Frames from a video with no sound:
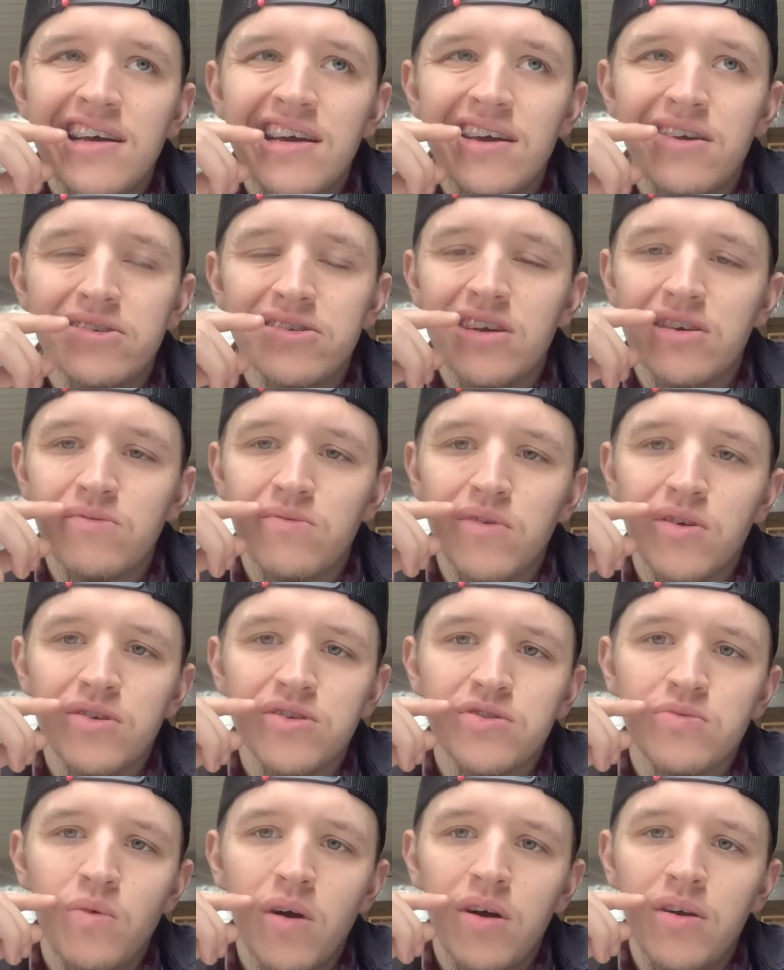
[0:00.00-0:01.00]
it was like real
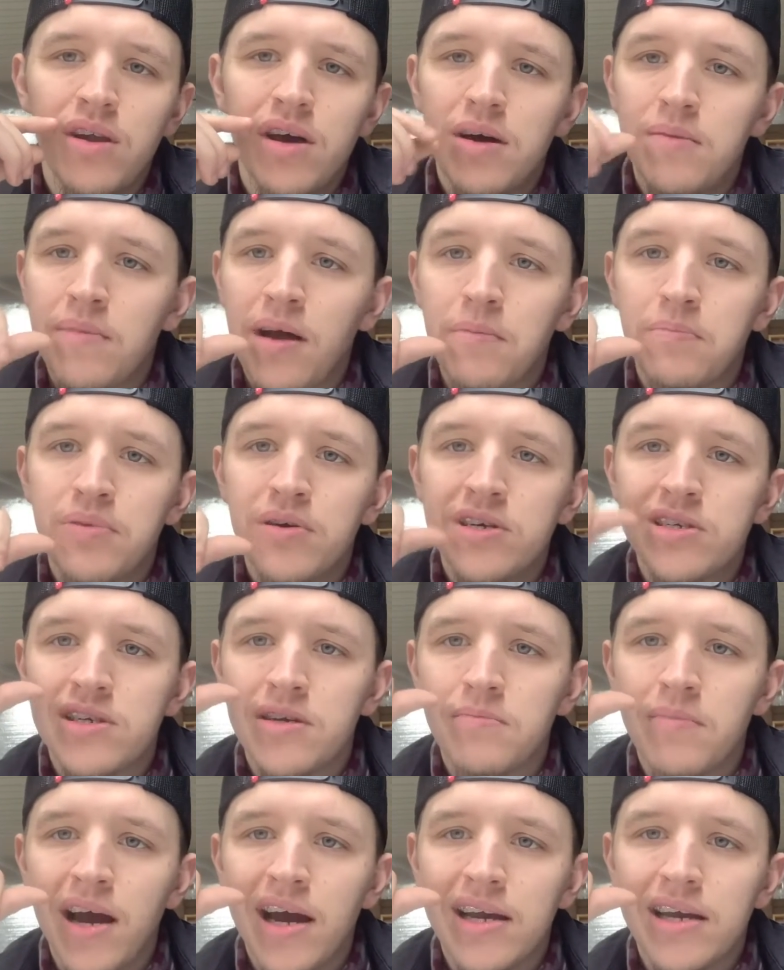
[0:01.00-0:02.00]
swelled up and I pushed
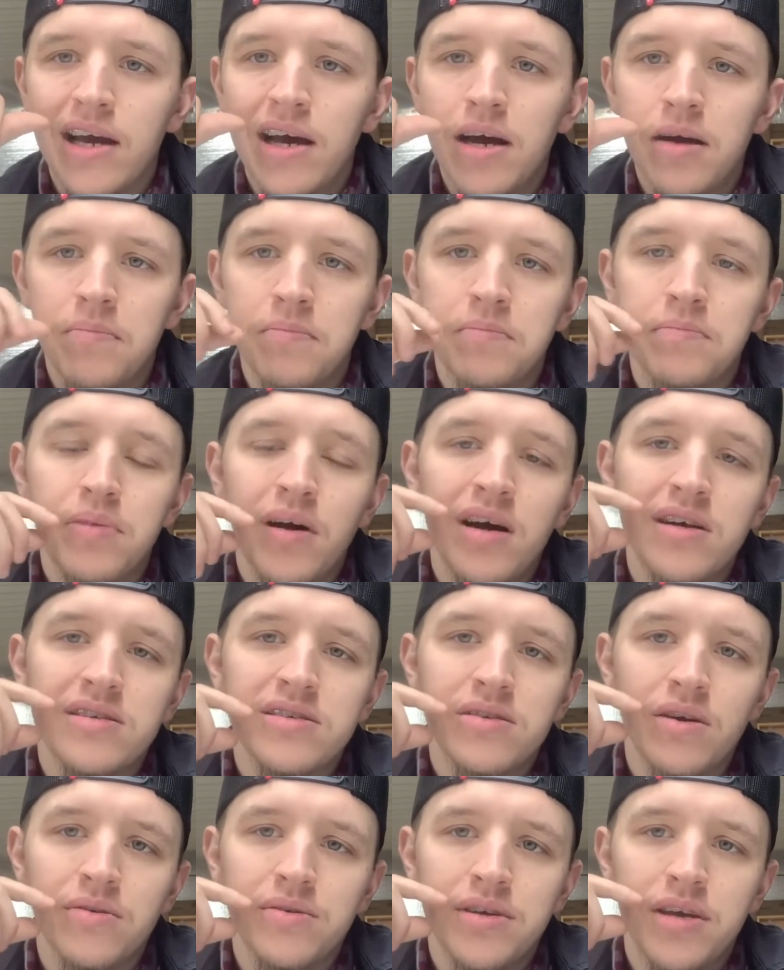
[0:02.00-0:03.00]
it back up and pus
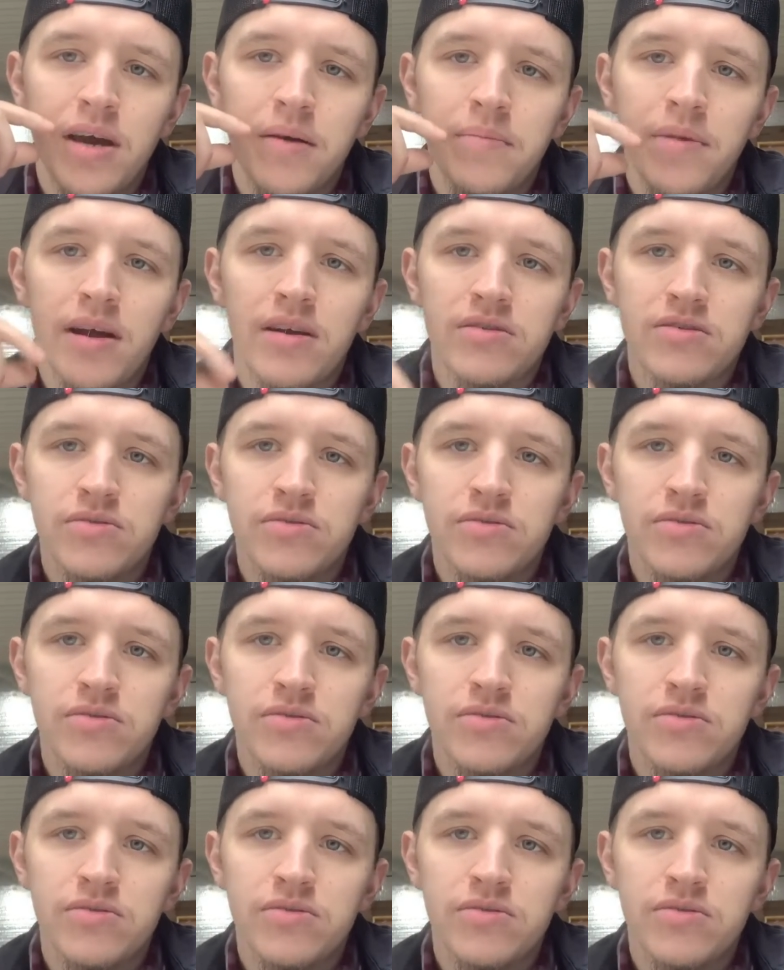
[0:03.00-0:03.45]
started coming out.